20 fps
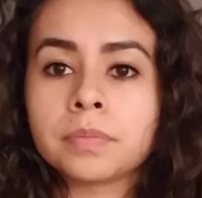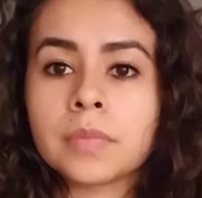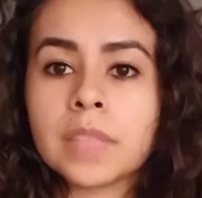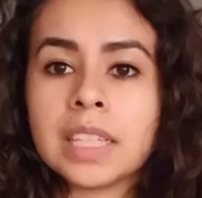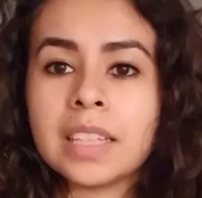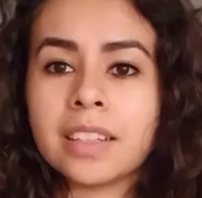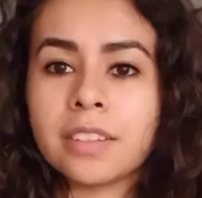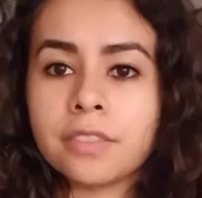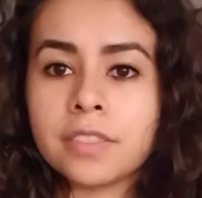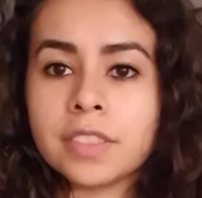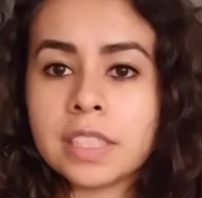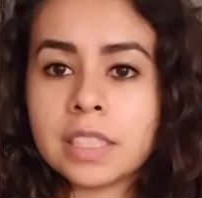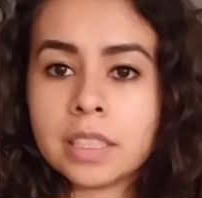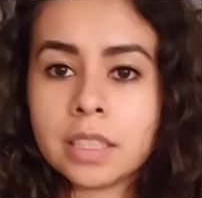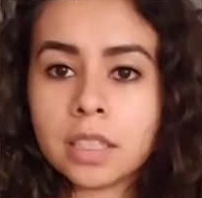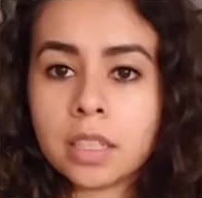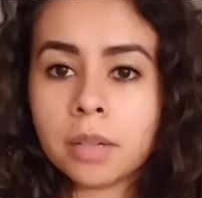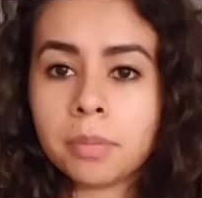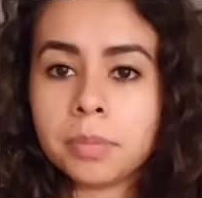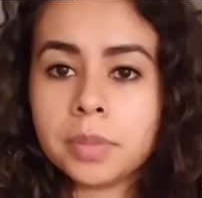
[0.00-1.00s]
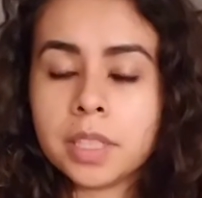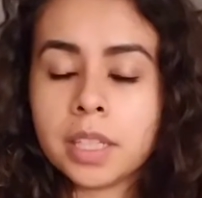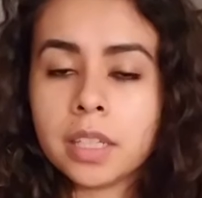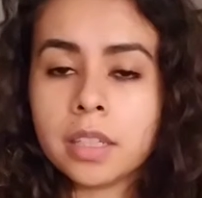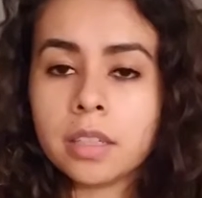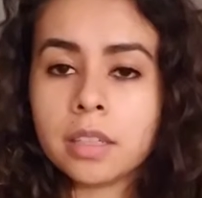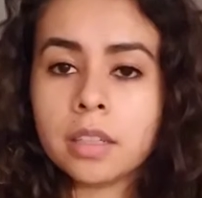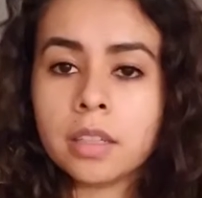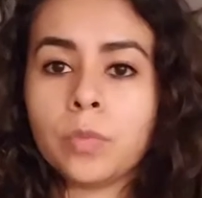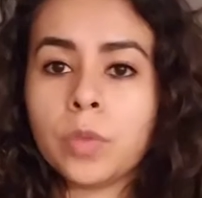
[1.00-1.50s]
like a physique
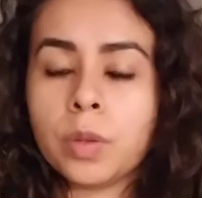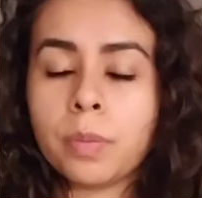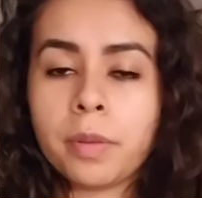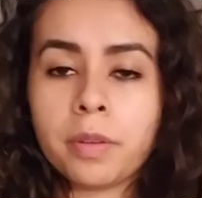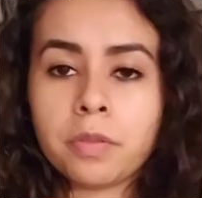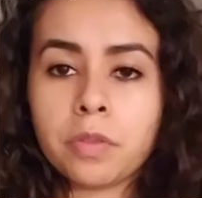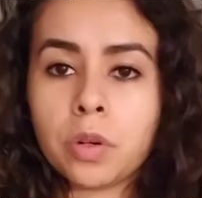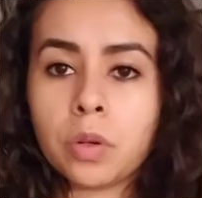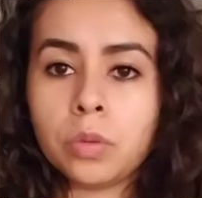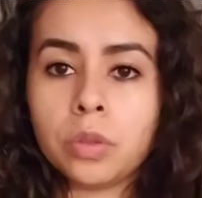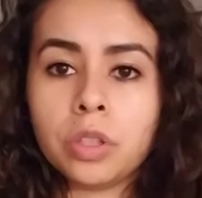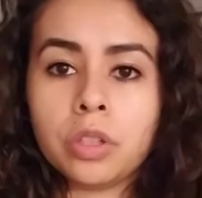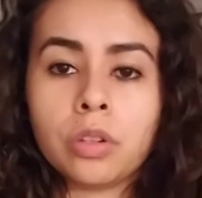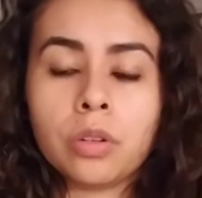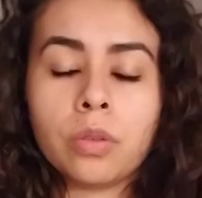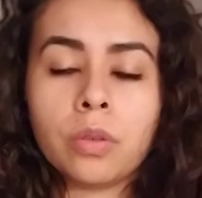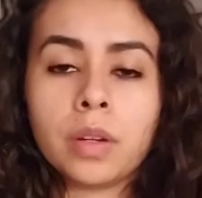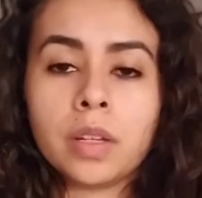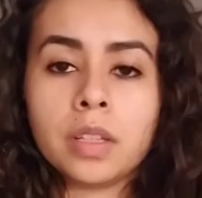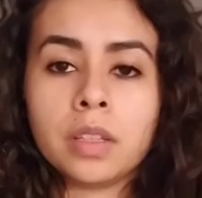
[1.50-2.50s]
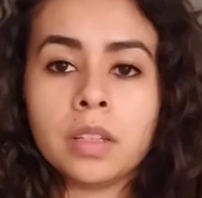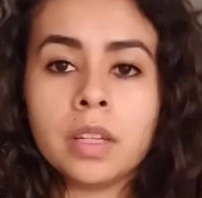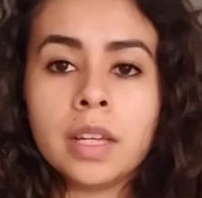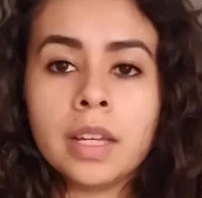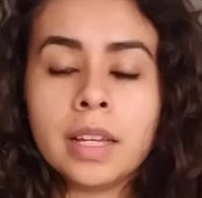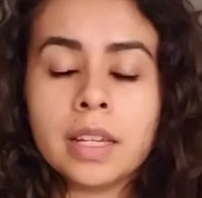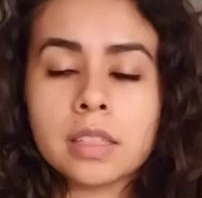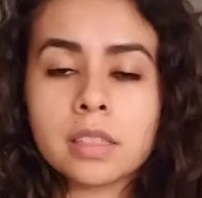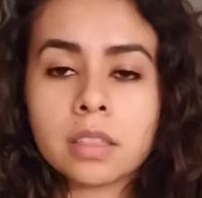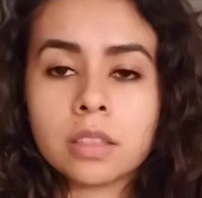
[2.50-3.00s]
update with my phone, you know, and
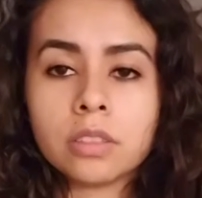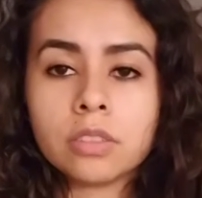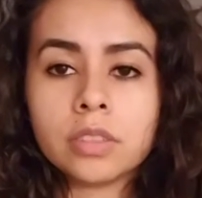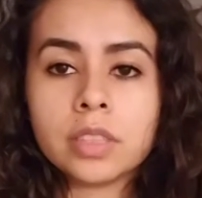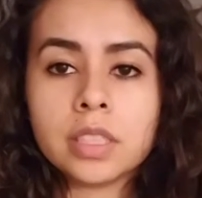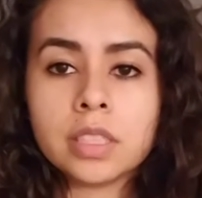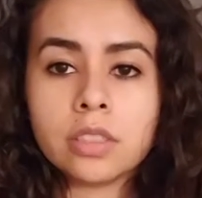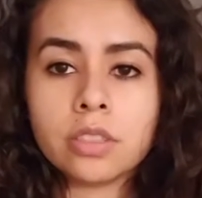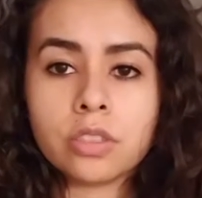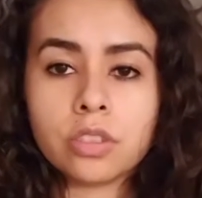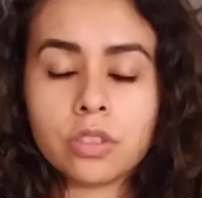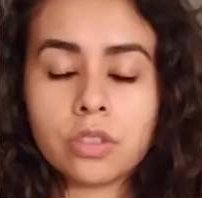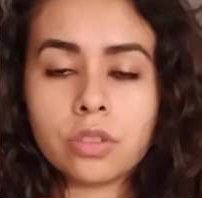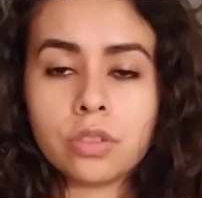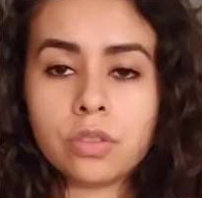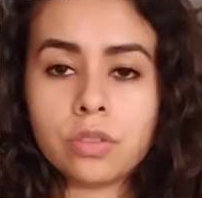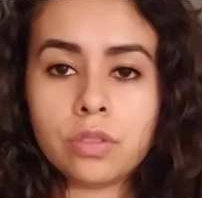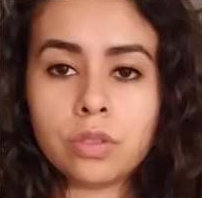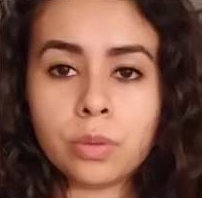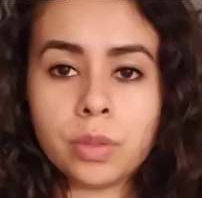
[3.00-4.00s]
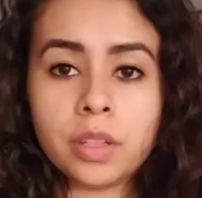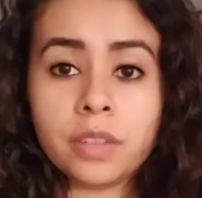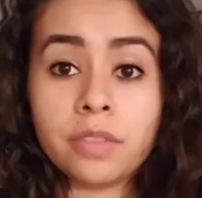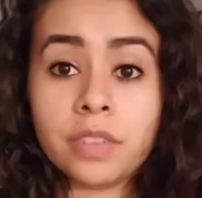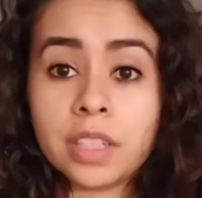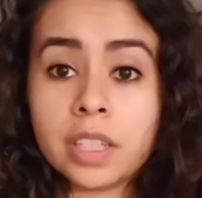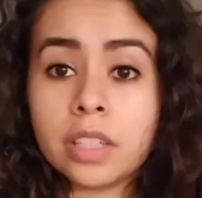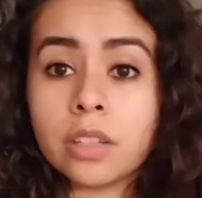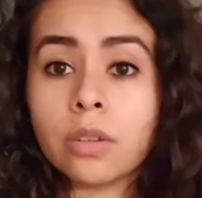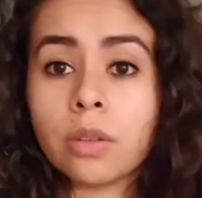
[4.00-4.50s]
it's a little easier doing a
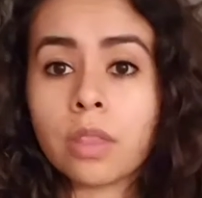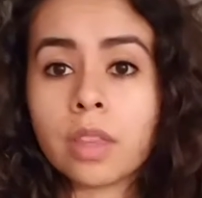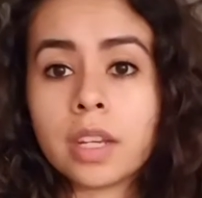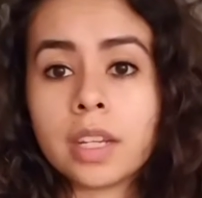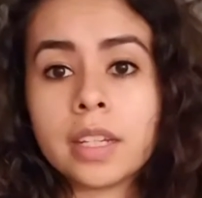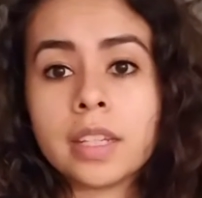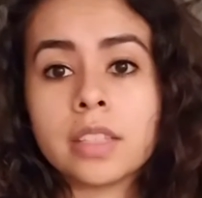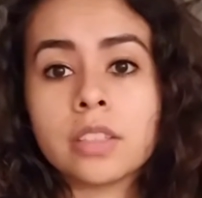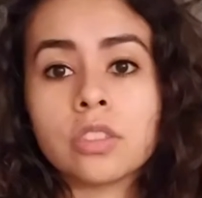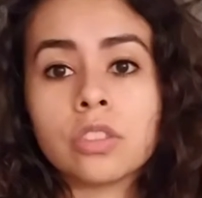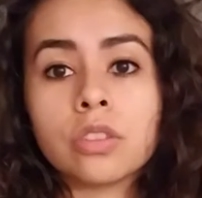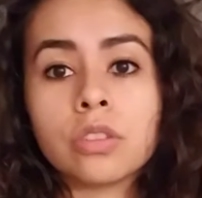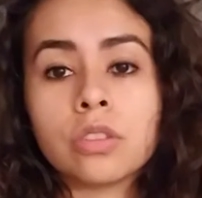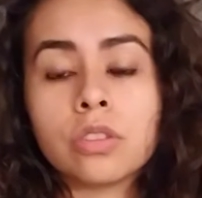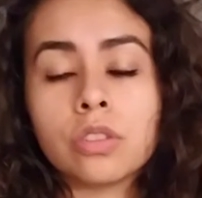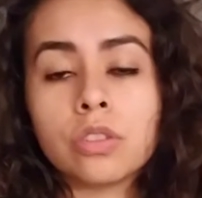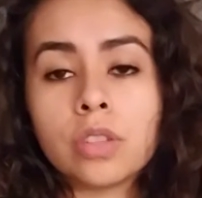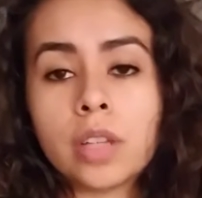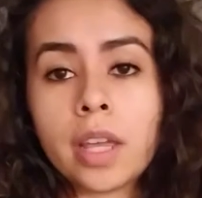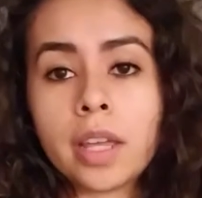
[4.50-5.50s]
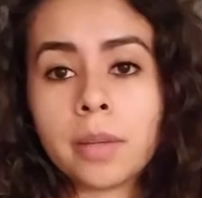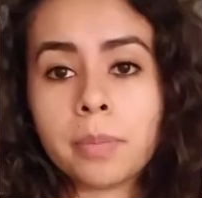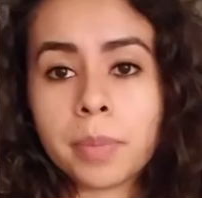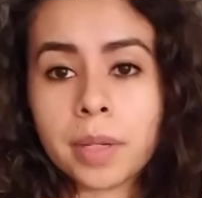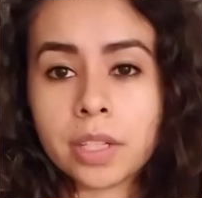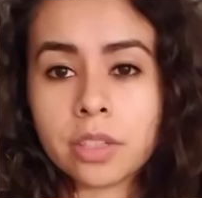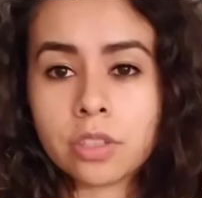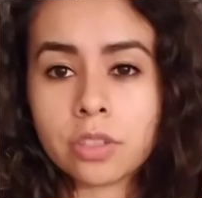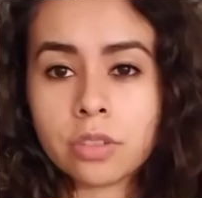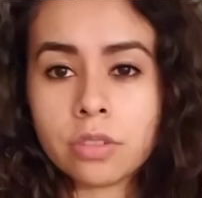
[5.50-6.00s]
video than it is to take
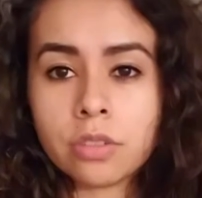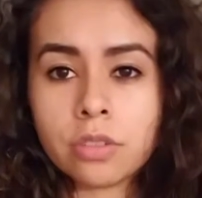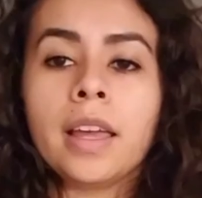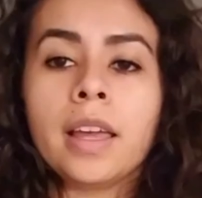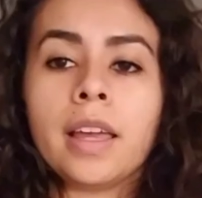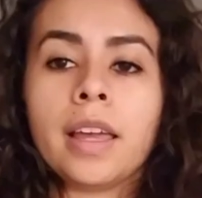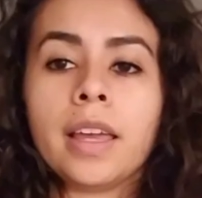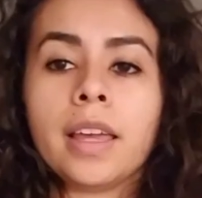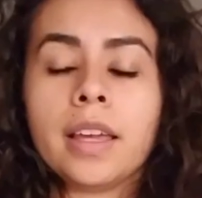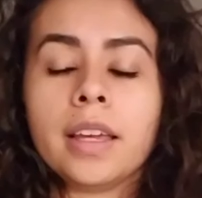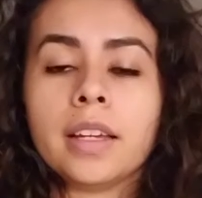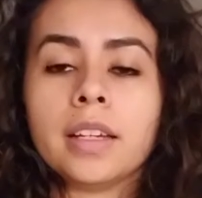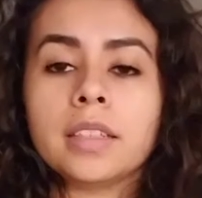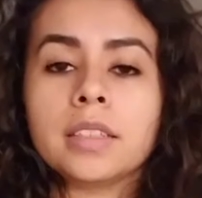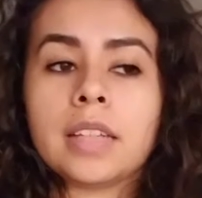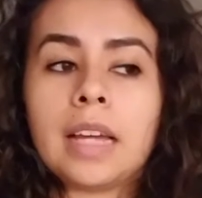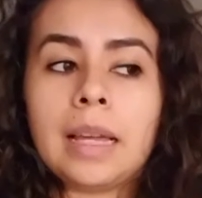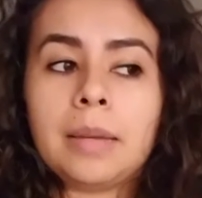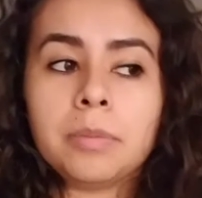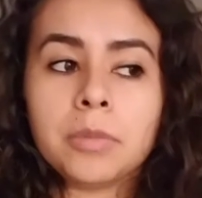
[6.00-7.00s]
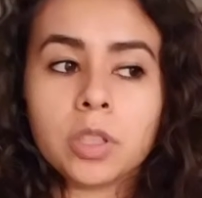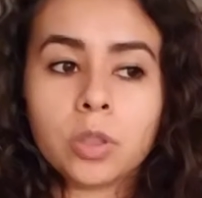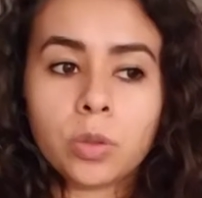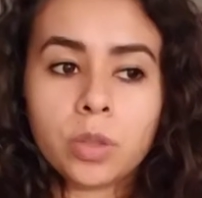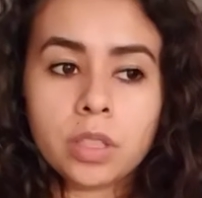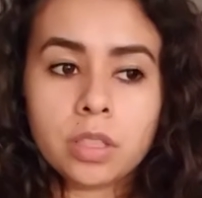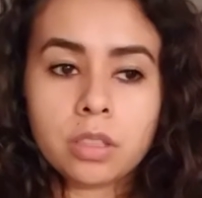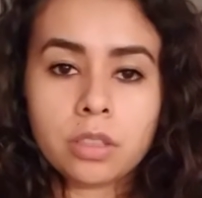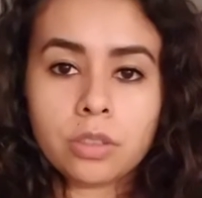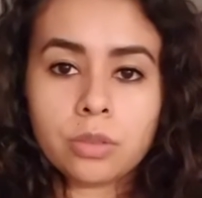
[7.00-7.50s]
pictures. And I'm
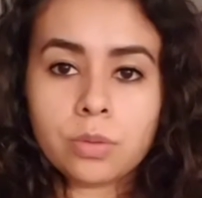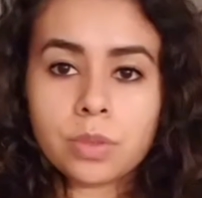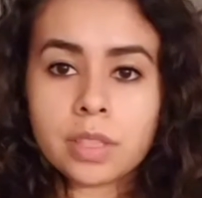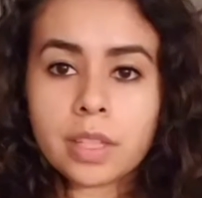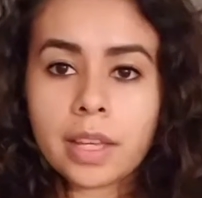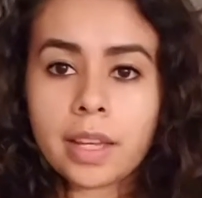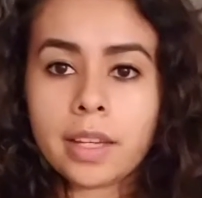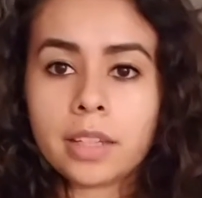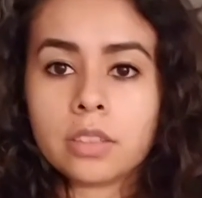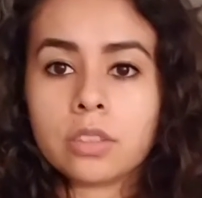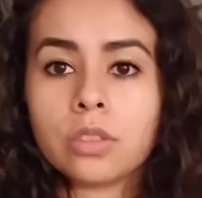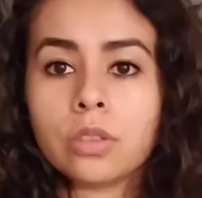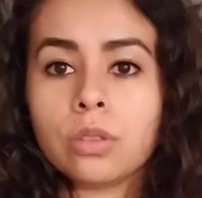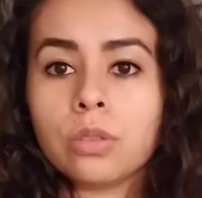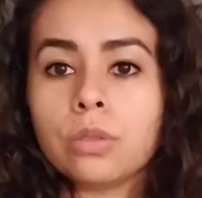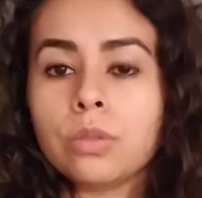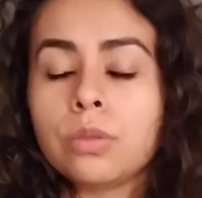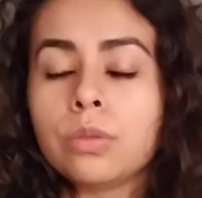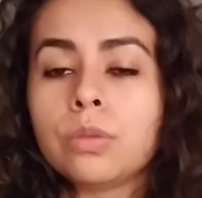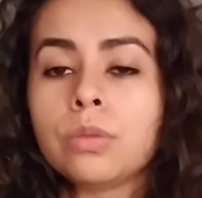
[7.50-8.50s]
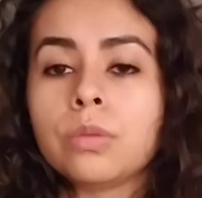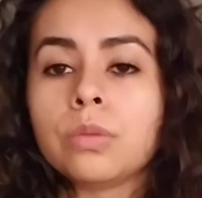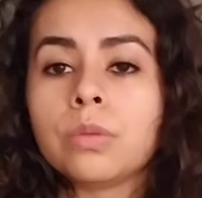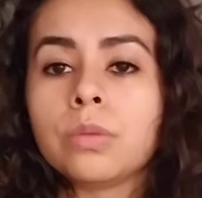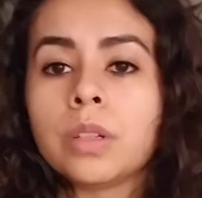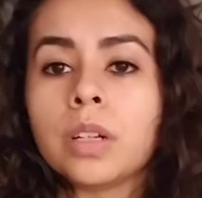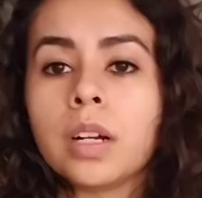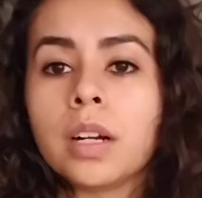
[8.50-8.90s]
going to use that to